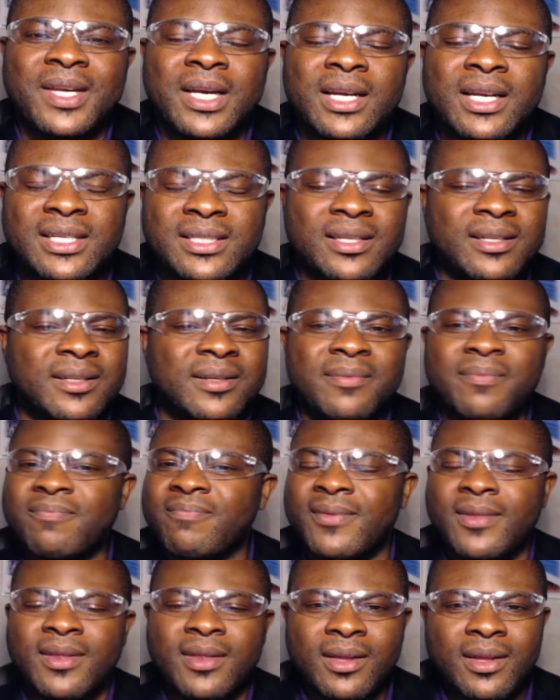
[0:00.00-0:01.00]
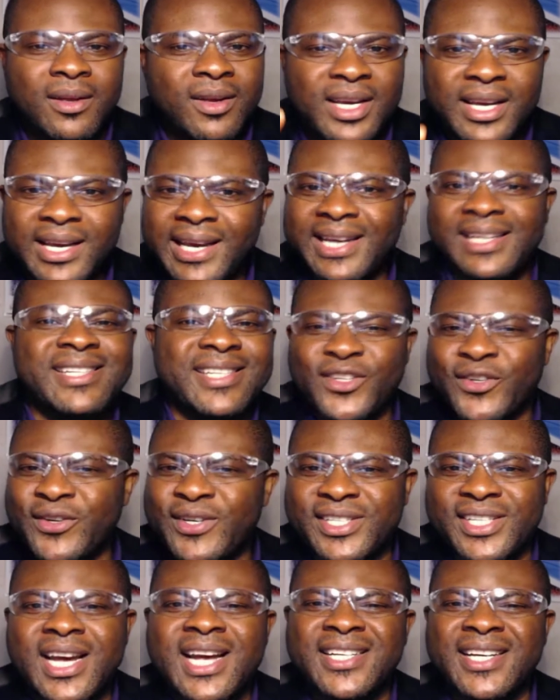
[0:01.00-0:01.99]
Listen, it is
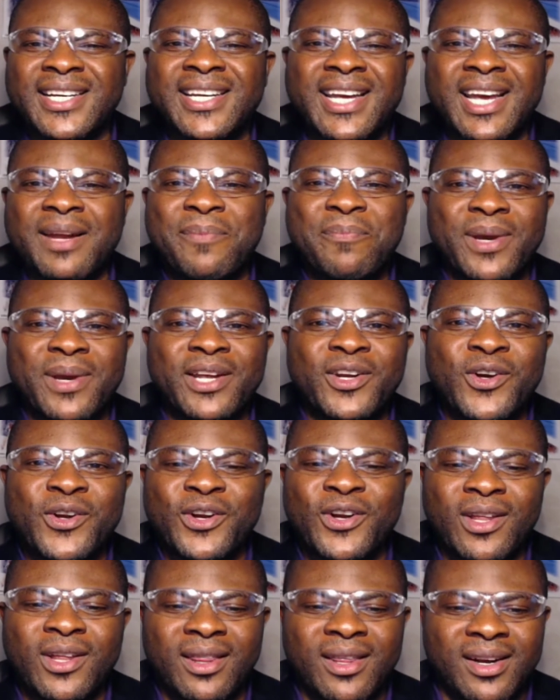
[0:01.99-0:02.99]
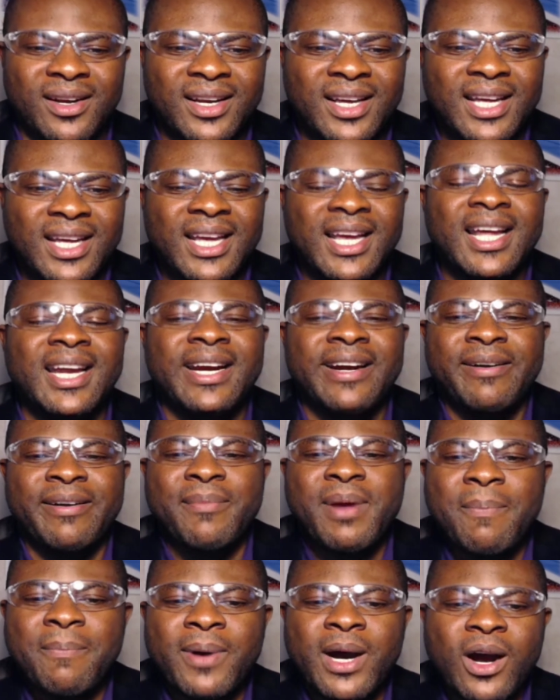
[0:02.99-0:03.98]
recharge and get paid or nothing.
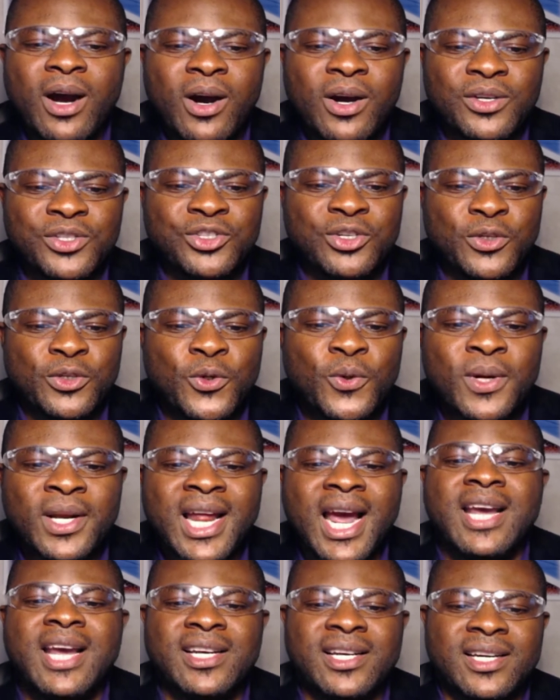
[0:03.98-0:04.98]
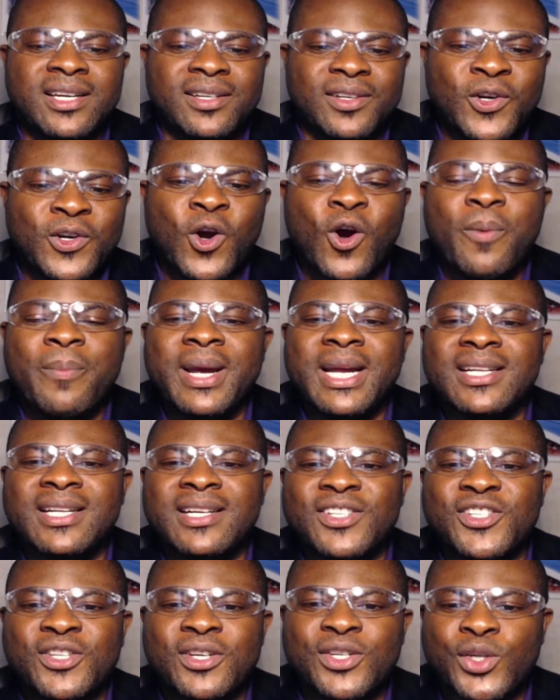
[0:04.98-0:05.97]
Remember also to like, comment,
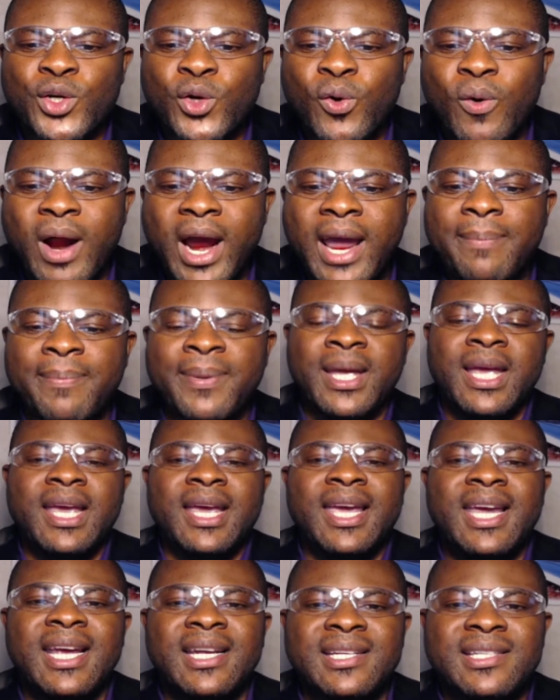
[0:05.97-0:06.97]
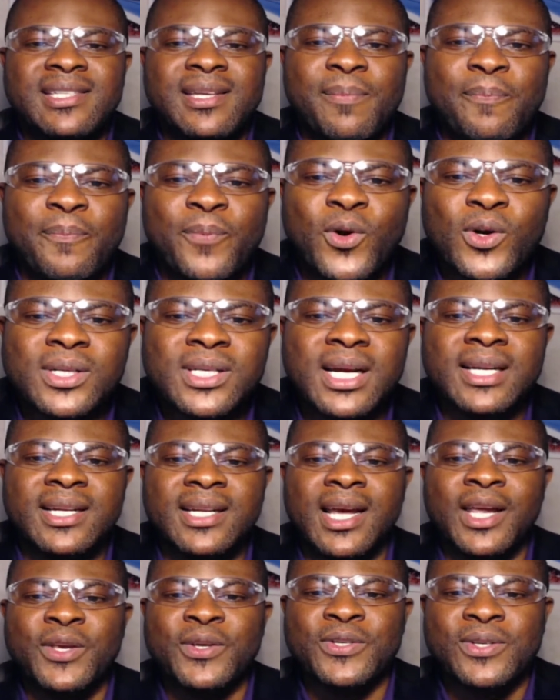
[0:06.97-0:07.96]
and subscribe. It is important
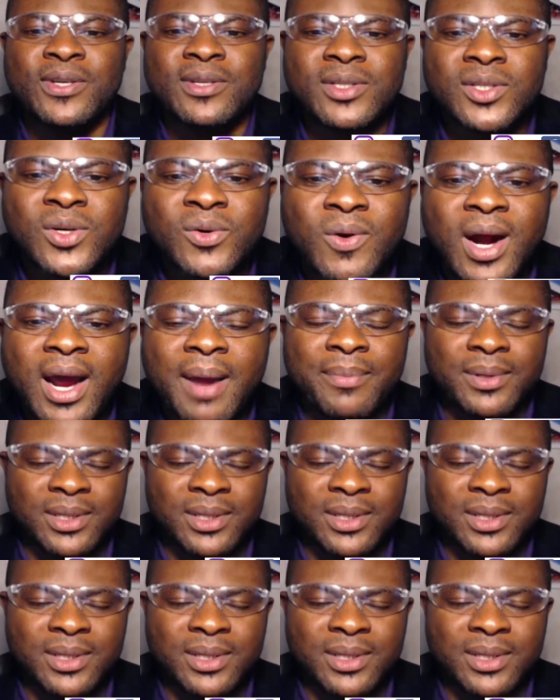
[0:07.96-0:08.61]
that you subscribe.